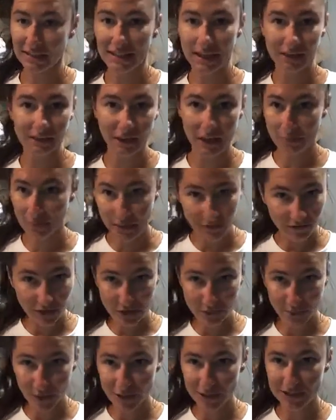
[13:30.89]
Again, if I had
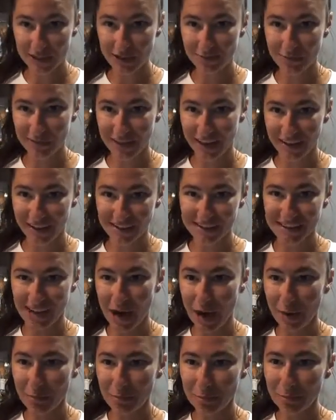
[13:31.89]
fresh parsley, I'd put that on
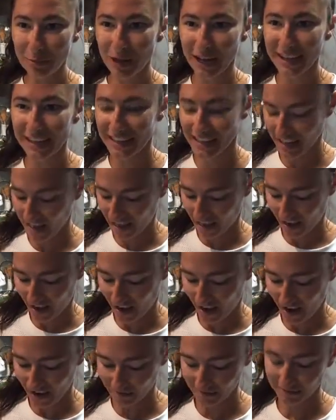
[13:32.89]
top, but
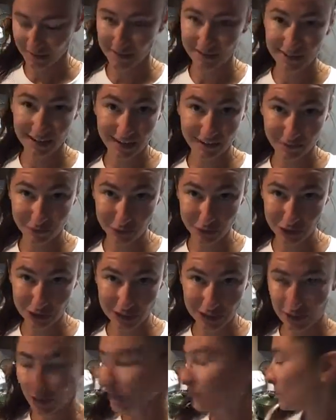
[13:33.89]

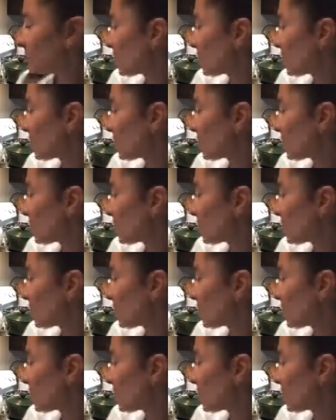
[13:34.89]
unfortunately I don't.